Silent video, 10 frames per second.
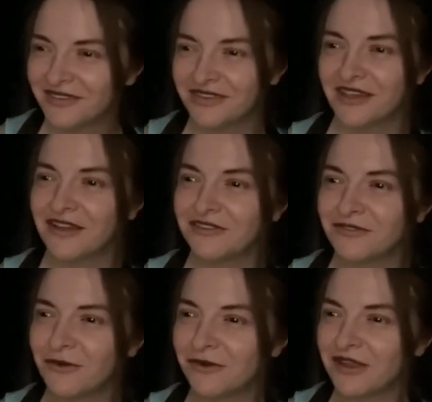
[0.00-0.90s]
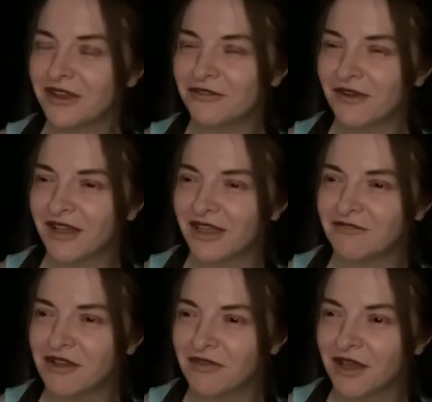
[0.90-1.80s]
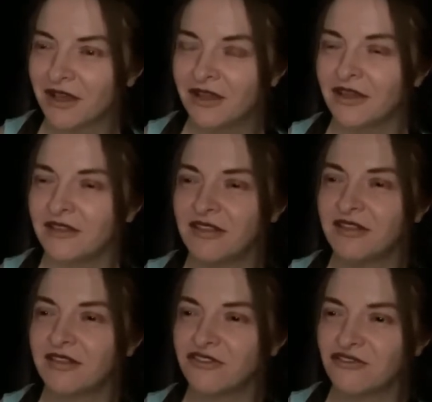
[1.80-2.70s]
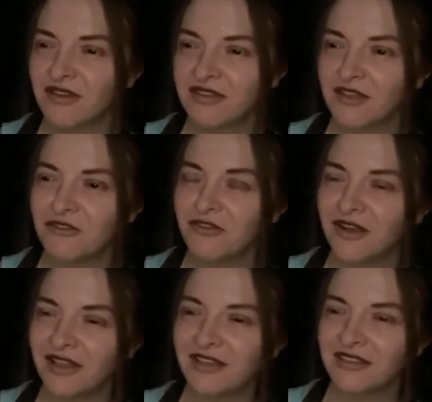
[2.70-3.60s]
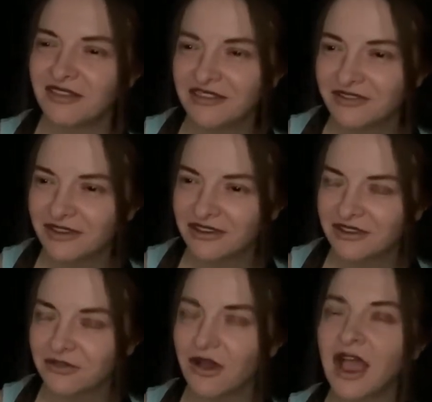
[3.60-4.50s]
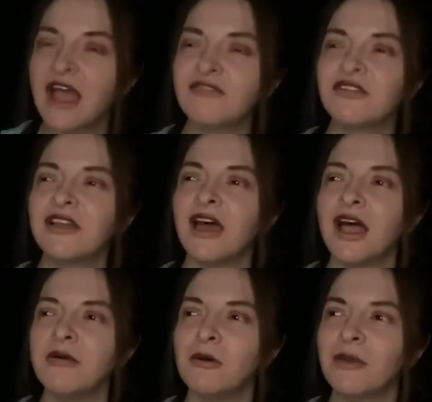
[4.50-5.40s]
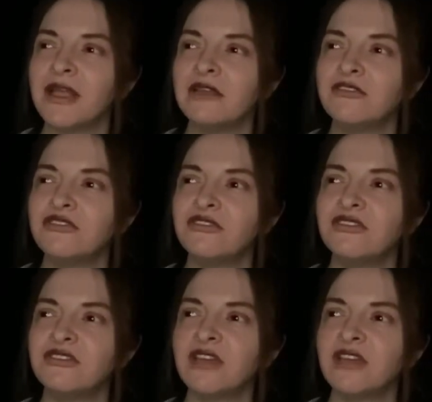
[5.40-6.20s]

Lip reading: Don't fall in the fucking river, because it's a stressing fucking situation if I have to climb up again, do it